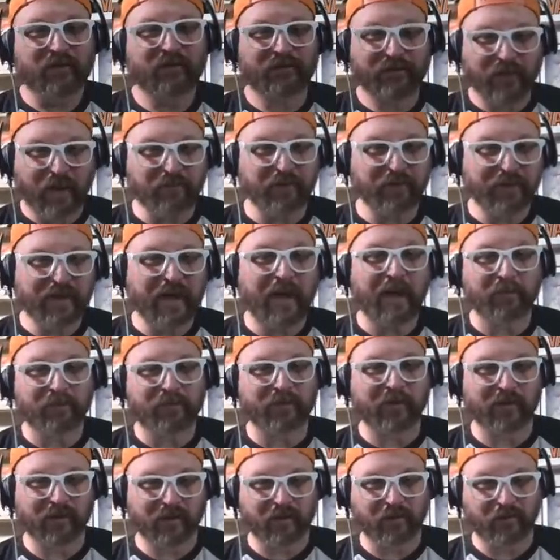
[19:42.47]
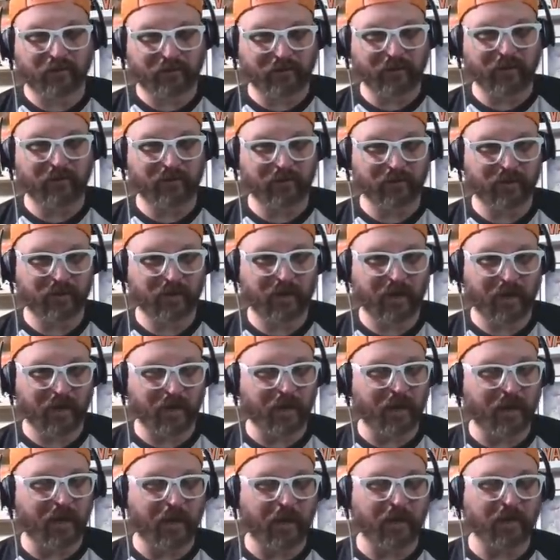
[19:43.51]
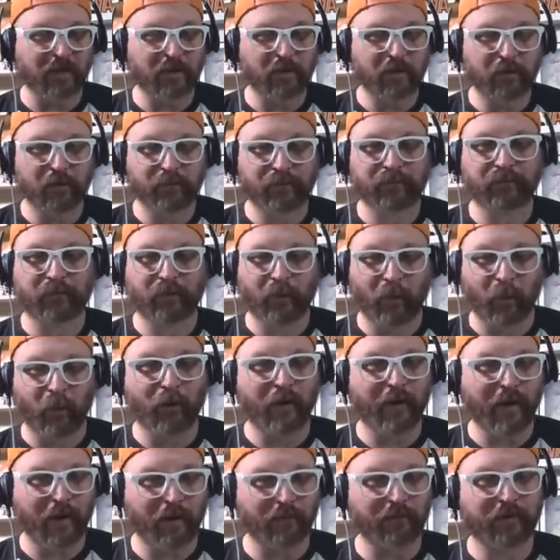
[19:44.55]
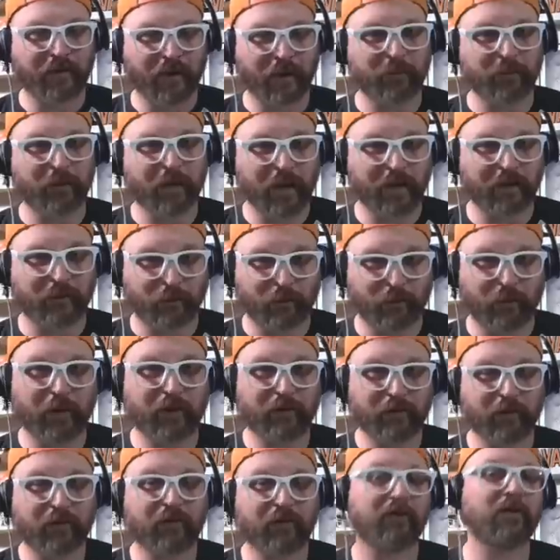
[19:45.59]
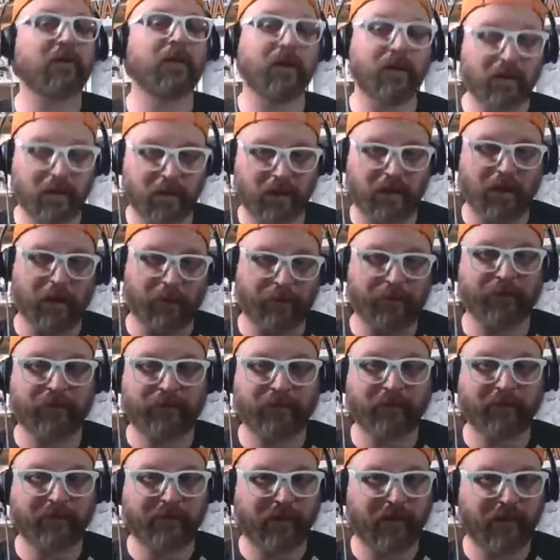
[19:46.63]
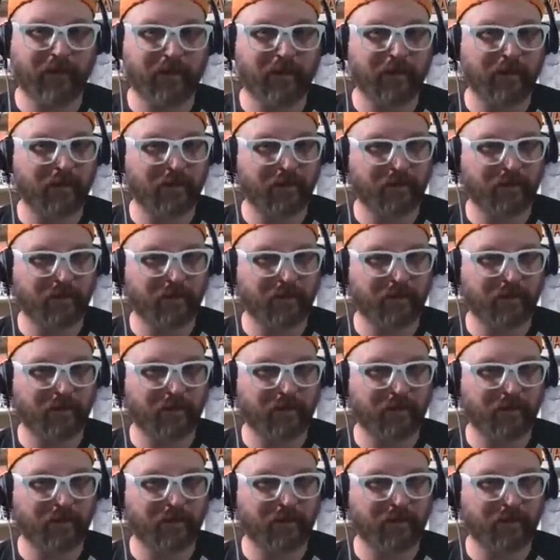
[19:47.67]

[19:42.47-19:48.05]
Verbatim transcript: Seven games into the season, and, and, you've scored every time you got in the red zone up until today.